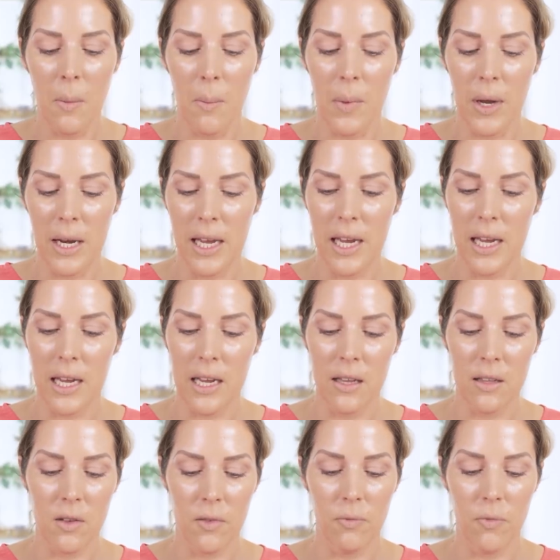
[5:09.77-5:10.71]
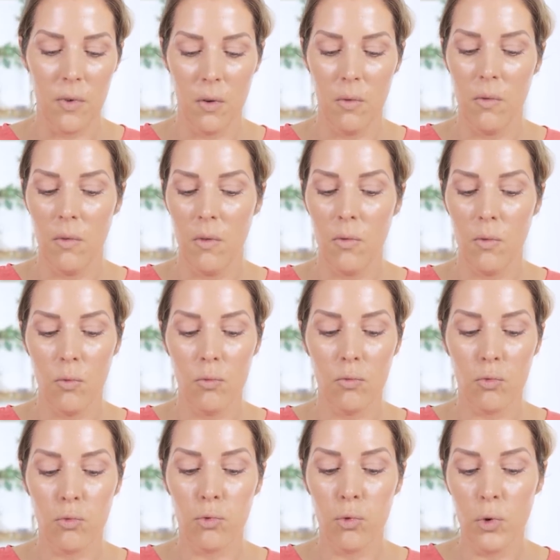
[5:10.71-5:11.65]
But he is a
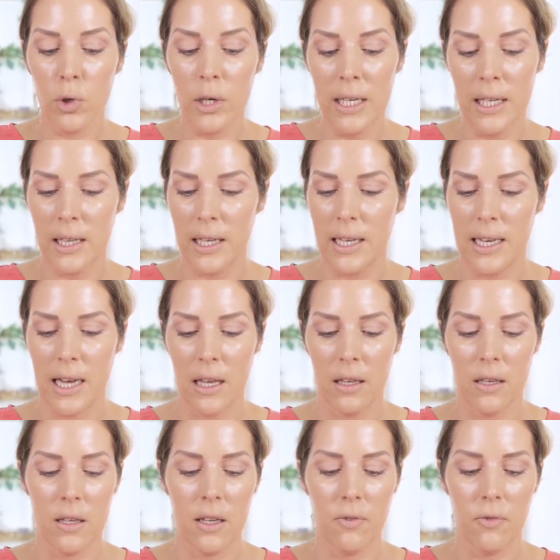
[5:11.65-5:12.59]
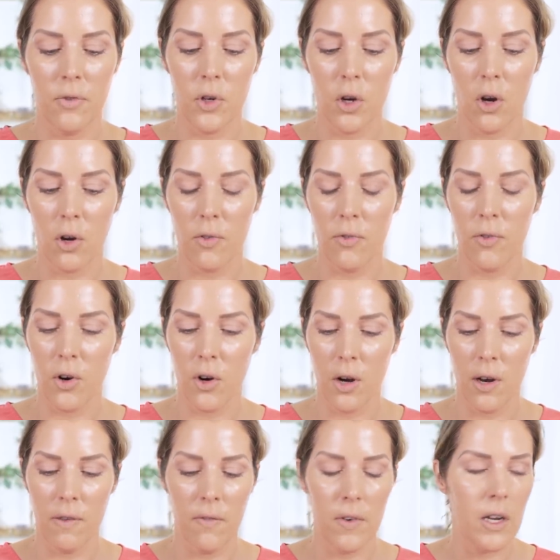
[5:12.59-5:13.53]
really talented photographer
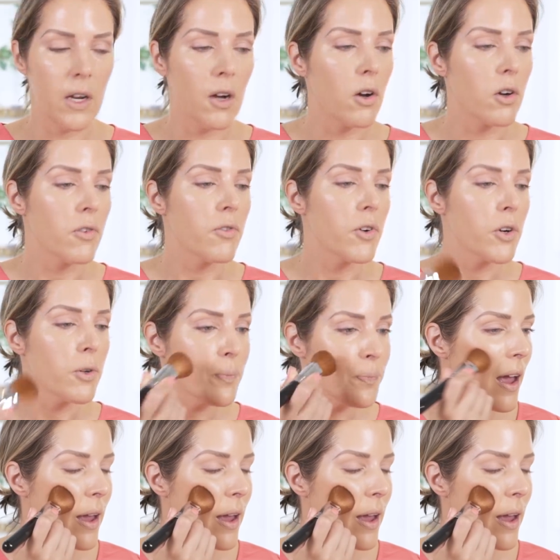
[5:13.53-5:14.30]
and videographer.